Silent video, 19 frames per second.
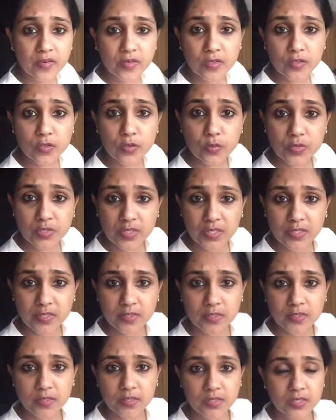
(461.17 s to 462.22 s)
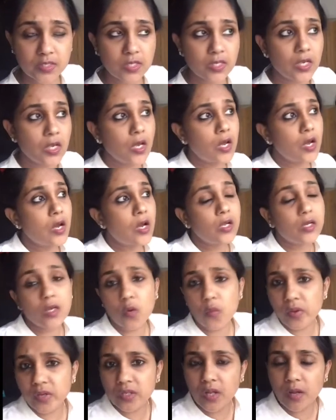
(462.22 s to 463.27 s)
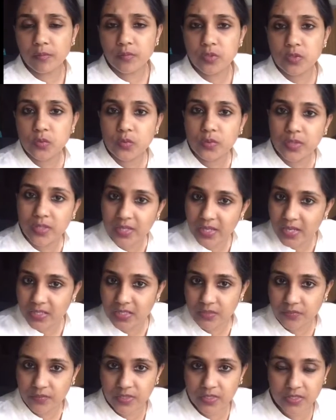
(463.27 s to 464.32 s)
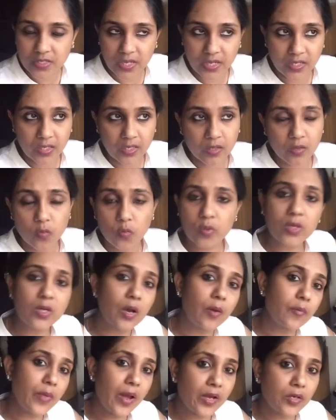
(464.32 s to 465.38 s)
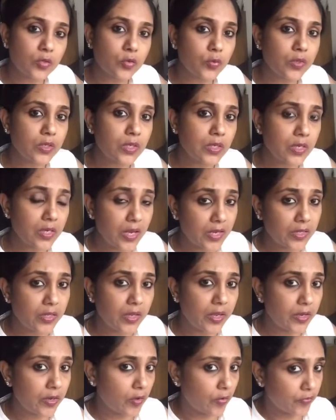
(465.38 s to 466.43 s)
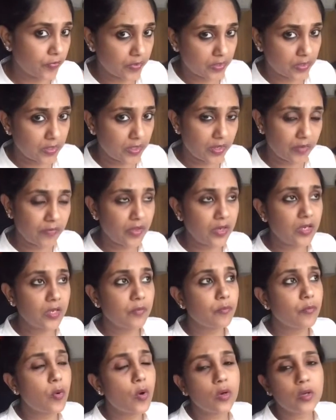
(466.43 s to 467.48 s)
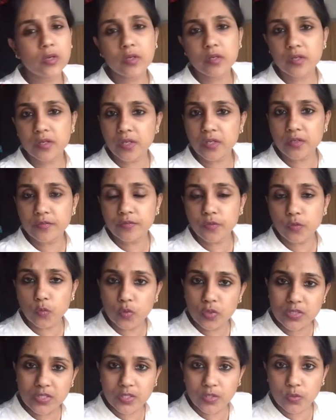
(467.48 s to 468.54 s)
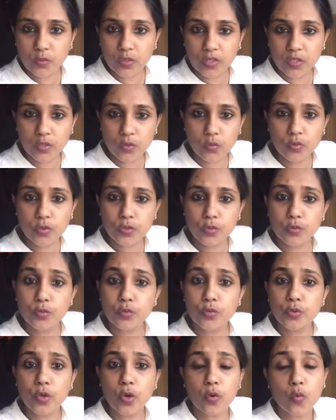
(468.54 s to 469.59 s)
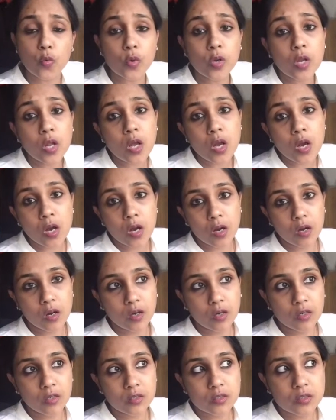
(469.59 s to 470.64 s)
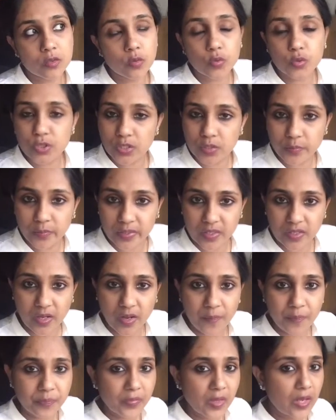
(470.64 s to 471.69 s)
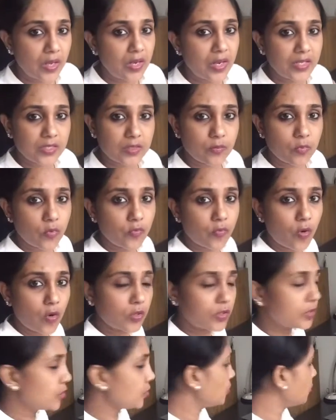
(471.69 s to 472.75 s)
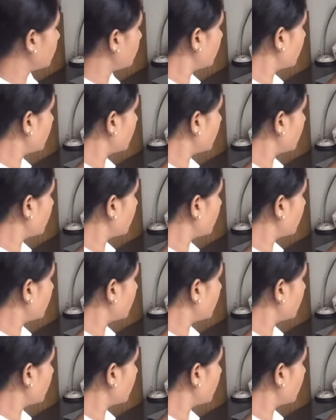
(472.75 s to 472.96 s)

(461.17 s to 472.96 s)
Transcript: into 630. Now when it comes to creative designing, we'll come back to it at the end of it. They're very important creative tools that you can use to do your own social media. Let's move on to